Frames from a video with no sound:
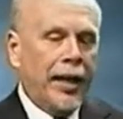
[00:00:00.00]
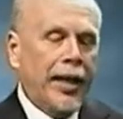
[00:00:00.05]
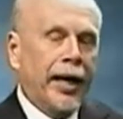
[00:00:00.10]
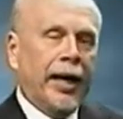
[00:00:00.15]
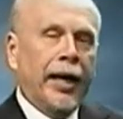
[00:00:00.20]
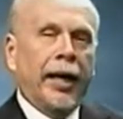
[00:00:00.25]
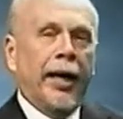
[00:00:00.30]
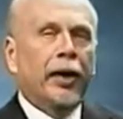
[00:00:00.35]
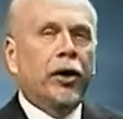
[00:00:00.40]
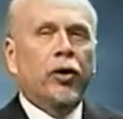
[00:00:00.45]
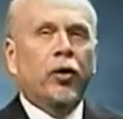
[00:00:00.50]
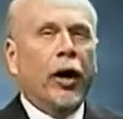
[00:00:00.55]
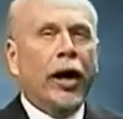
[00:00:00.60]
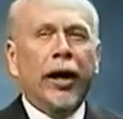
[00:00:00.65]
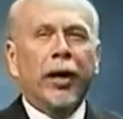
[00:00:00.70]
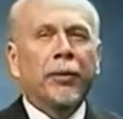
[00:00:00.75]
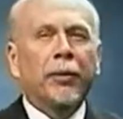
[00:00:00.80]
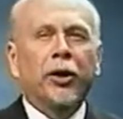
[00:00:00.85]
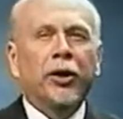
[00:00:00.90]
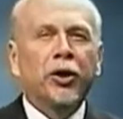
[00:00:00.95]

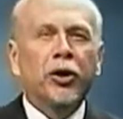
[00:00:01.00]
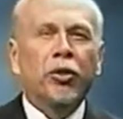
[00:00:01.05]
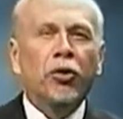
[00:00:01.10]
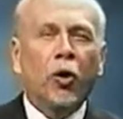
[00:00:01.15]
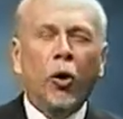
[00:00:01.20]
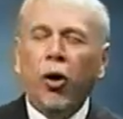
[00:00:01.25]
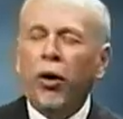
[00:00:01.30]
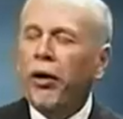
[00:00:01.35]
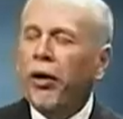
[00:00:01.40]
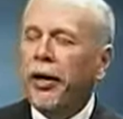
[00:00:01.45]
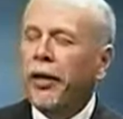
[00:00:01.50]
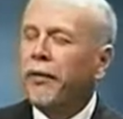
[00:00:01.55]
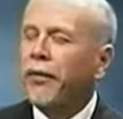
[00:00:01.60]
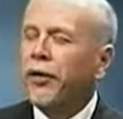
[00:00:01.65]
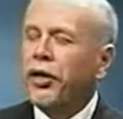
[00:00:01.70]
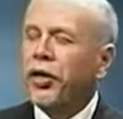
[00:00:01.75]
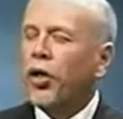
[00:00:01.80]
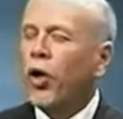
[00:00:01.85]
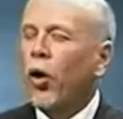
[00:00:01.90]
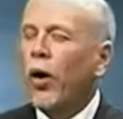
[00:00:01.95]
Incredible story of the
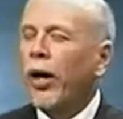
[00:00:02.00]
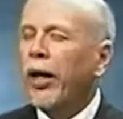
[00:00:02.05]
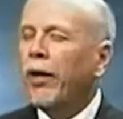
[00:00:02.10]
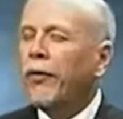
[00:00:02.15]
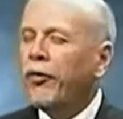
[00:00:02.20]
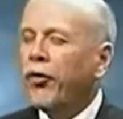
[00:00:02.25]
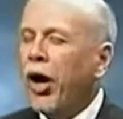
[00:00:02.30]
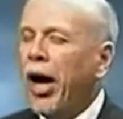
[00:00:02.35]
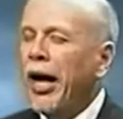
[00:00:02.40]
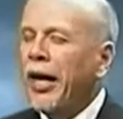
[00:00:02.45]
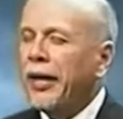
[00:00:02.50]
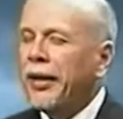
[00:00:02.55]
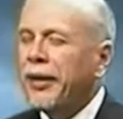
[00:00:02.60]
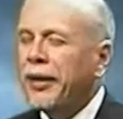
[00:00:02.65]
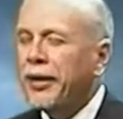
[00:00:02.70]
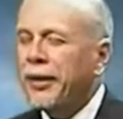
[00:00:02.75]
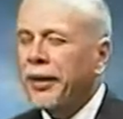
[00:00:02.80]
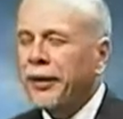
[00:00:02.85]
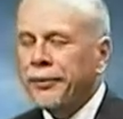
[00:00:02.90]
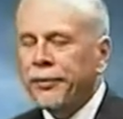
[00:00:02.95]
story of
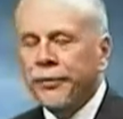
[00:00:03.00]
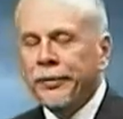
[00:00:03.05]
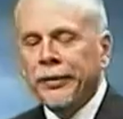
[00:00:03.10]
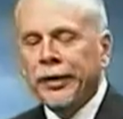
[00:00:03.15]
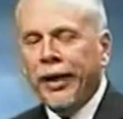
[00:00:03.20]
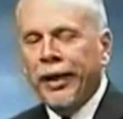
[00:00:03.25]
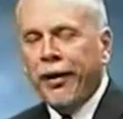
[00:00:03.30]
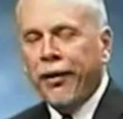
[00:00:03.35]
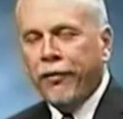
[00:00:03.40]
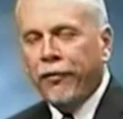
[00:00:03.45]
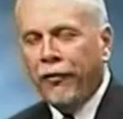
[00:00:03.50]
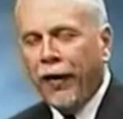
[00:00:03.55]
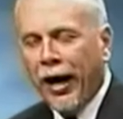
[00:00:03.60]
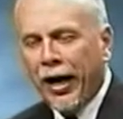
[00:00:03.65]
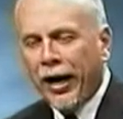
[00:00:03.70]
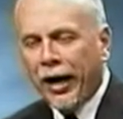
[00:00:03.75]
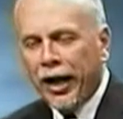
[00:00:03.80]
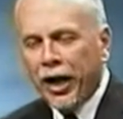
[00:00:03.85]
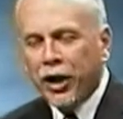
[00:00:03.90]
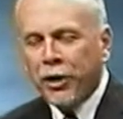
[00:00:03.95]
Christ
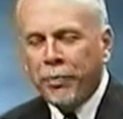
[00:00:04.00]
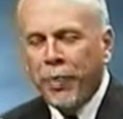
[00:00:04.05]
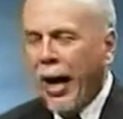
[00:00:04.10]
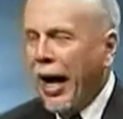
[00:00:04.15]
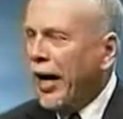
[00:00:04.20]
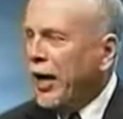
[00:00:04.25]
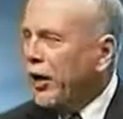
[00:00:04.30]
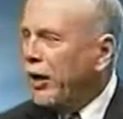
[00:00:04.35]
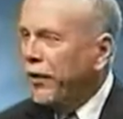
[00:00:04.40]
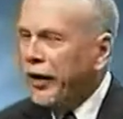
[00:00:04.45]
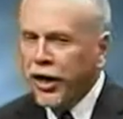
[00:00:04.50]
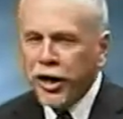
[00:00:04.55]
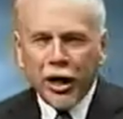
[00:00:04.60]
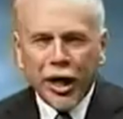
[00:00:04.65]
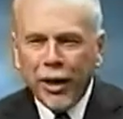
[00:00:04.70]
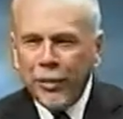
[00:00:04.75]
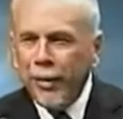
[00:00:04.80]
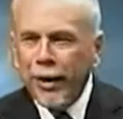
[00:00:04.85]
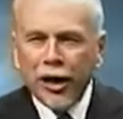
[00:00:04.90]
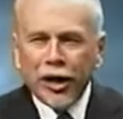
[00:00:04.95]
fighting this battle, and the
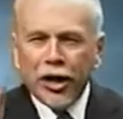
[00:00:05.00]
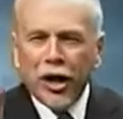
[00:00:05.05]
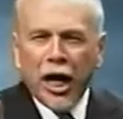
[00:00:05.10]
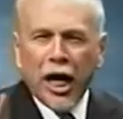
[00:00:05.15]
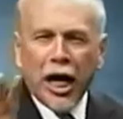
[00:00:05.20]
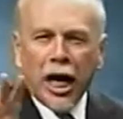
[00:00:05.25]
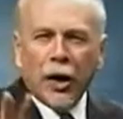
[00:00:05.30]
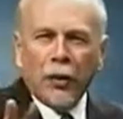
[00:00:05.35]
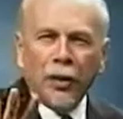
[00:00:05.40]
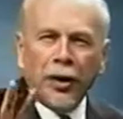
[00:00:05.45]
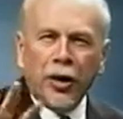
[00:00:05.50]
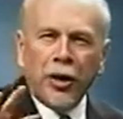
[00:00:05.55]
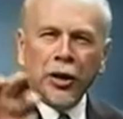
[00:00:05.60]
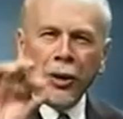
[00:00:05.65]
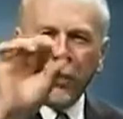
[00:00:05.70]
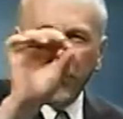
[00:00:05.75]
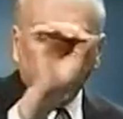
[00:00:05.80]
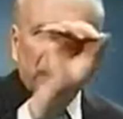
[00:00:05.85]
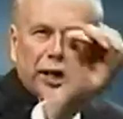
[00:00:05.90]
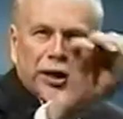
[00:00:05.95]
demon is there, and there's a
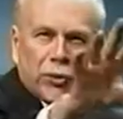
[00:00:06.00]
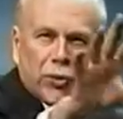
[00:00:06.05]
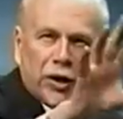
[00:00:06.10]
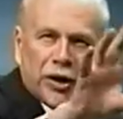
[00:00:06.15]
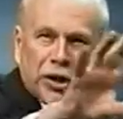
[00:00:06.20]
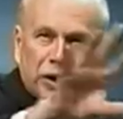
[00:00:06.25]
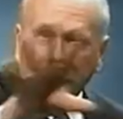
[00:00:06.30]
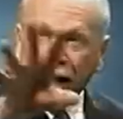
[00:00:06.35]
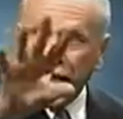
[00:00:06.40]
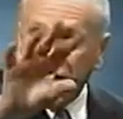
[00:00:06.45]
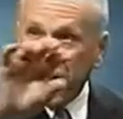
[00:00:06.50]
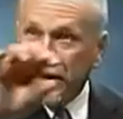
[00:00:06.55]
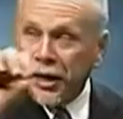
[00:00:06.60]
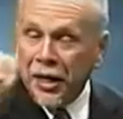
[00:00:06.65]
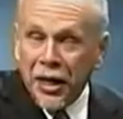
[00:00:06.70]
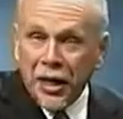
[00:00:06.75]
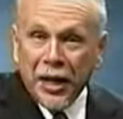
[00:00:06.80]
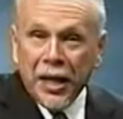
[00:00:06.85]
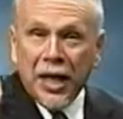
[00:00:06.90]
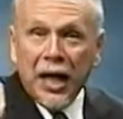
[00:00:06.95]
place where Satan
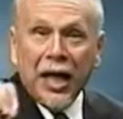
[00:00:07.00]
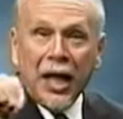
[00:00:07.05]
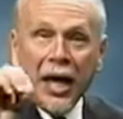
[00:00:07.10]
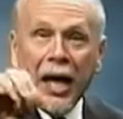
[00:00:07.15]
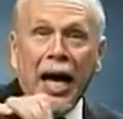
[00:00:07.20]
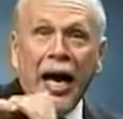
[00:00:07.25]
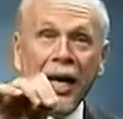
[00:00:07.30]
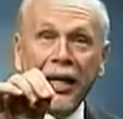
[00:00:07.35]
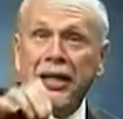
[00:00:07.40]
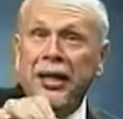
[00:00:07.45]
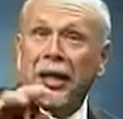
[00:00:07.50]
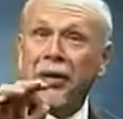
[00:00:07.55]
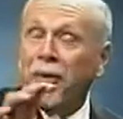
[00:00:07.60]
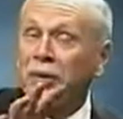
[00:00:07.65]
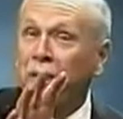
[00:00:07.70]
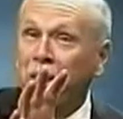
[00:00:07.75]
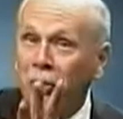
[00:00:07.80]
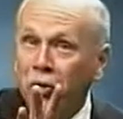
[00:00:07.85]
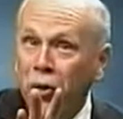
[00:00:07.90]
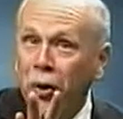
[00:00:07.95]
actually
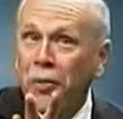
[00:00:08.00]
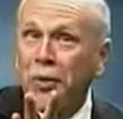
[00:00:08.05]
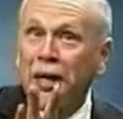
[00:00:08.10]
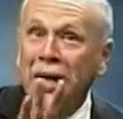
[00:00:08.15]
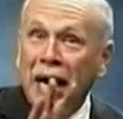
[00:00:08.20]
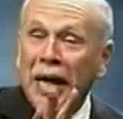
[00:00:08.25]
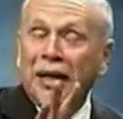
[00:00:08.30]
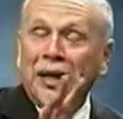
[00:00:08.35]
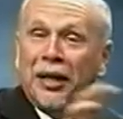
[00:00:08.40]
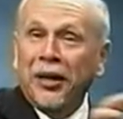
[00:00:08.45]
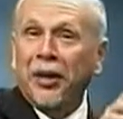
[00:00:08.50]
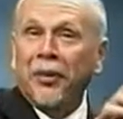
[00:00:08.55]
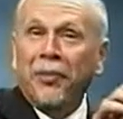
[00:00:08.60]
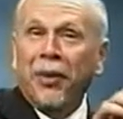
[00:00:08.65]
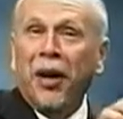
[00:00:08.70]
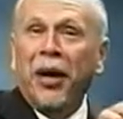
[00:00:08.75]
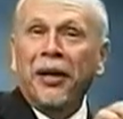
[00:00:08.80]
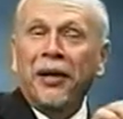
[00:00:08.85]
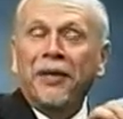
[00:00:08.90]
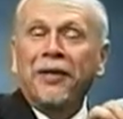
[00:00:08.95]
was a woman acting the
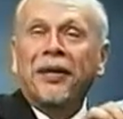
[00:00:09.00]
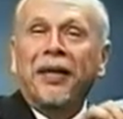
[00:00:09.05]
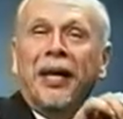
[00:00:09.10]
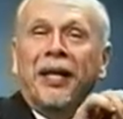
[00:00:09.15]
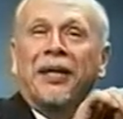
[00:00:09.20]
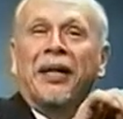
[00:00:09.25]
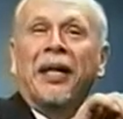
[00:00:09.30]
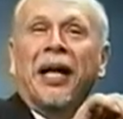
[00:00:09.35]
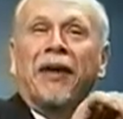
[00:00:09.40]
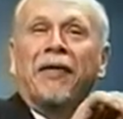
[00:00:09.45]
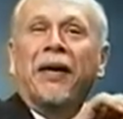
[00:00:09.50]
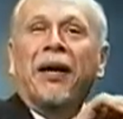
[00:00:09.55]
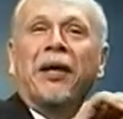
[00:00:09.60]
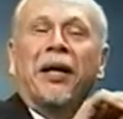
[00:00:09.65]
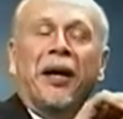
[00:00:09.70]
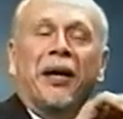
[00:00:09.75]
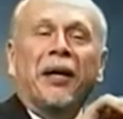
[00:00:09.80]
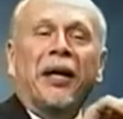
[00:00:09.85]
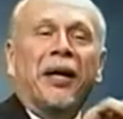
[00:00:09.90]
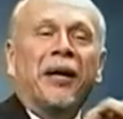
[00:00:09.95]
part of Satan, I found
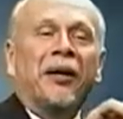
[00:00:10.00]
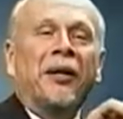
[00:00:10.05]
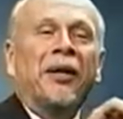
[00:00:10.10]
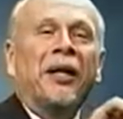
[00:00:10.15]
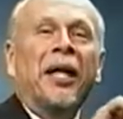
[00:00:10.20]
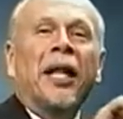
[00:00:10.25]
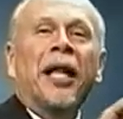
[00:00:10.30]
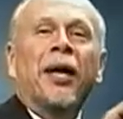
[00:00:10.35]
out later.